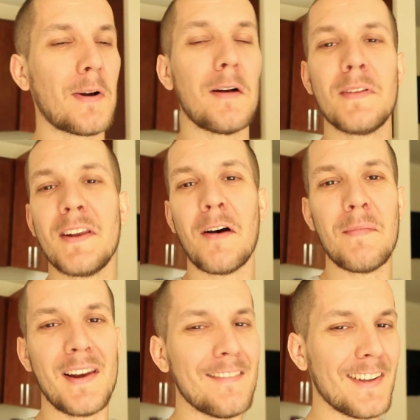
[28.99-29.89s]
Probably not
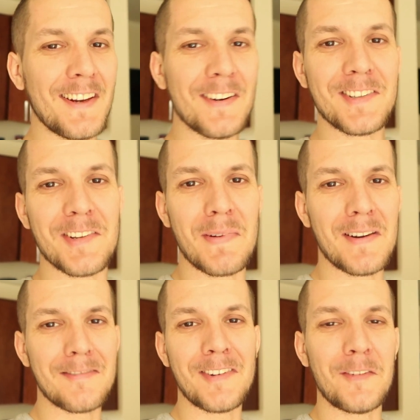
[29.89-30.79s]
many videos have
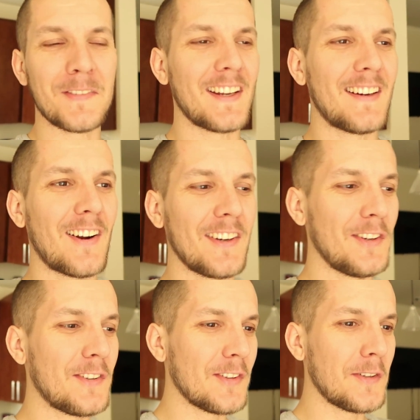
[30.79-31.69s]
been filmed here on
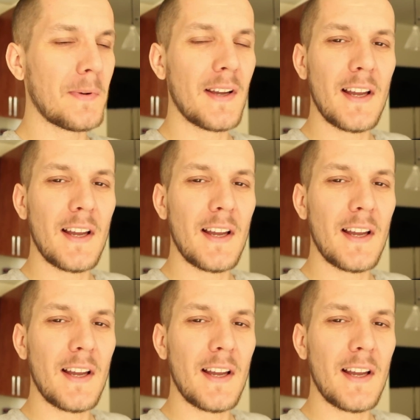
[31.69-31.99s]
YouTube.